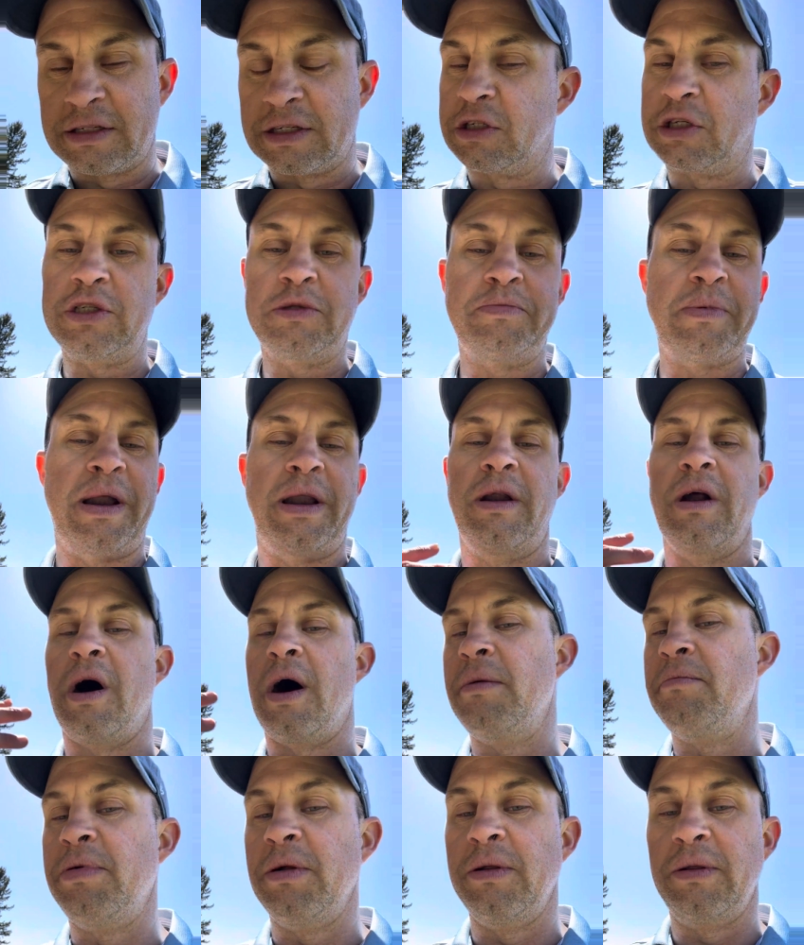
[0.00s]
It's just been an
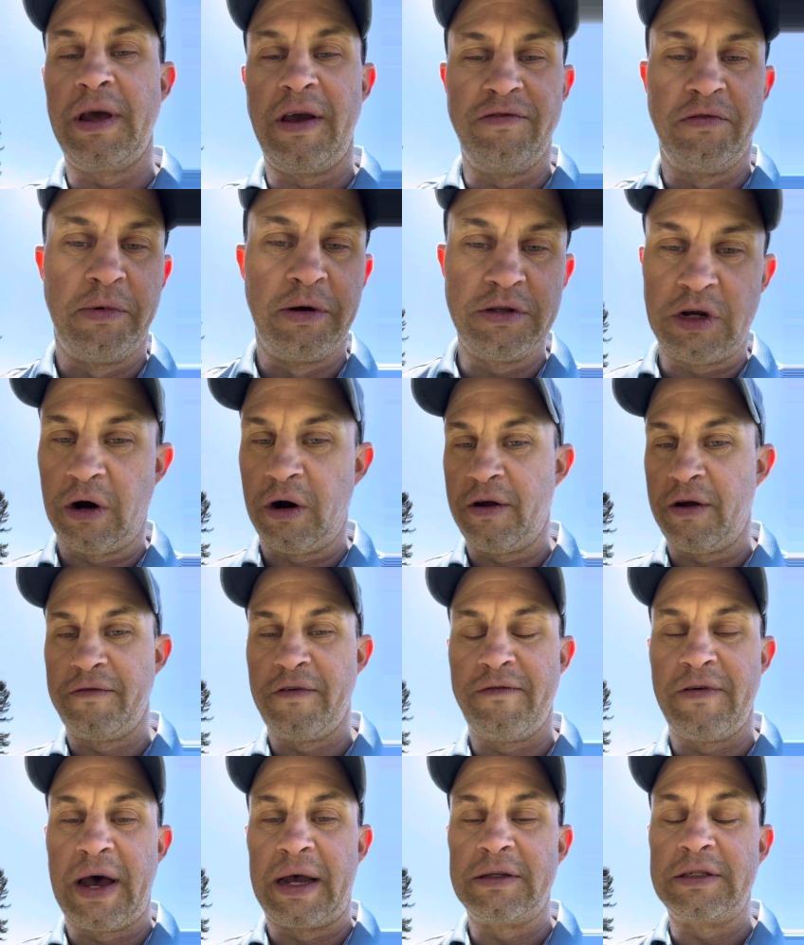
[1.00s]
unbelievable turn of
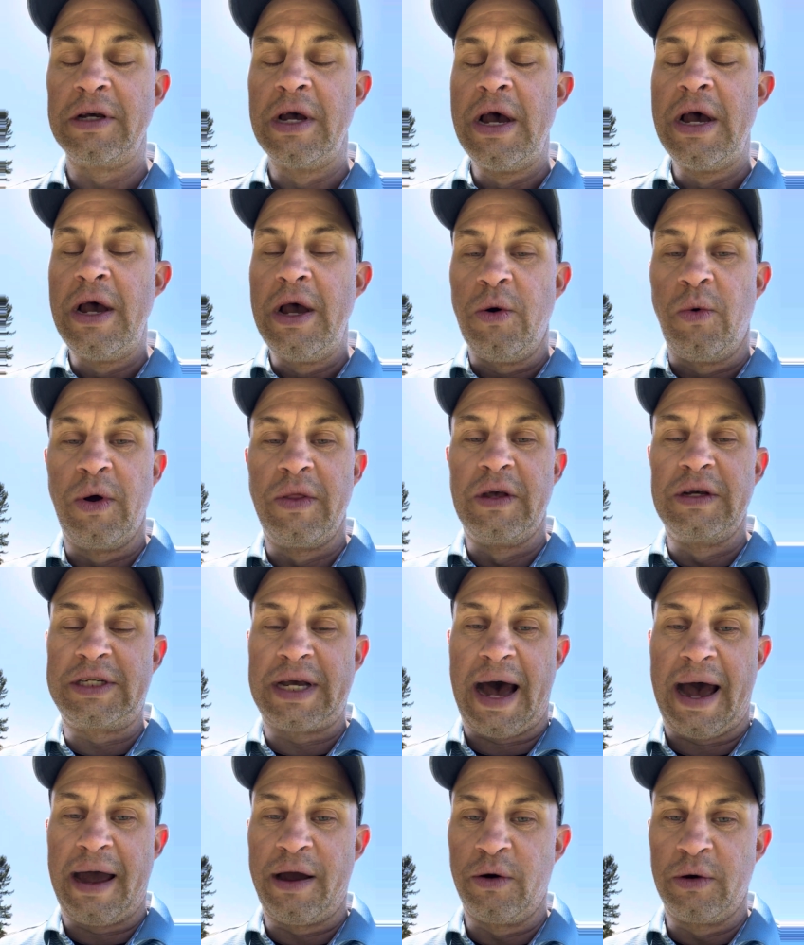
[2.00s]
events with this
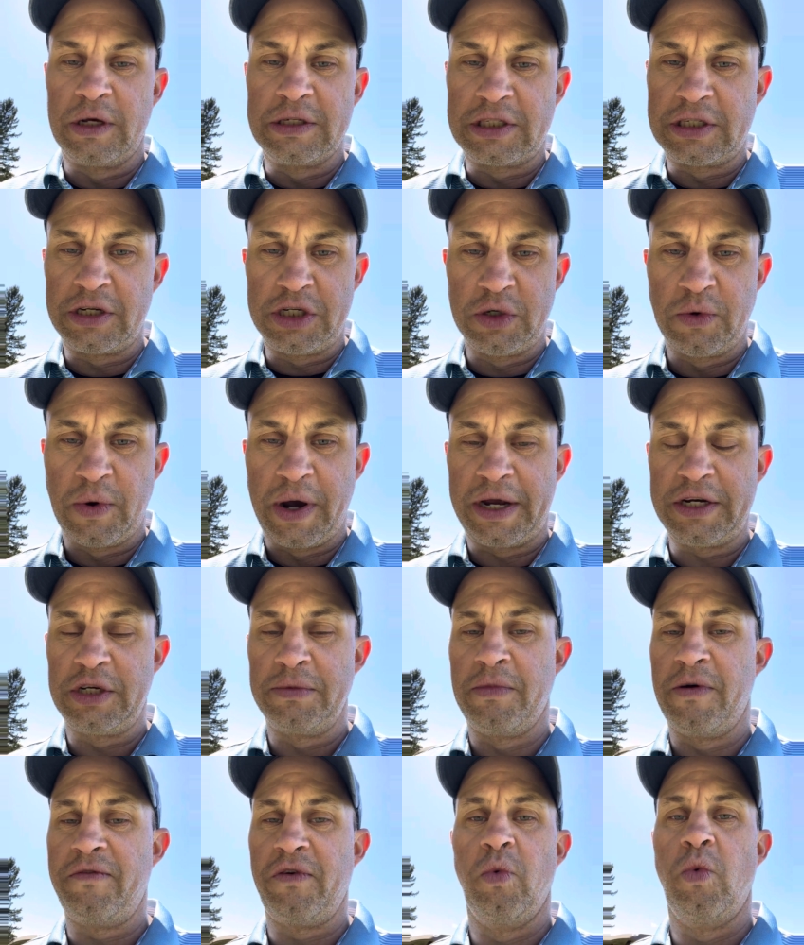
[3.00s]
Coyote Coyote situation, but for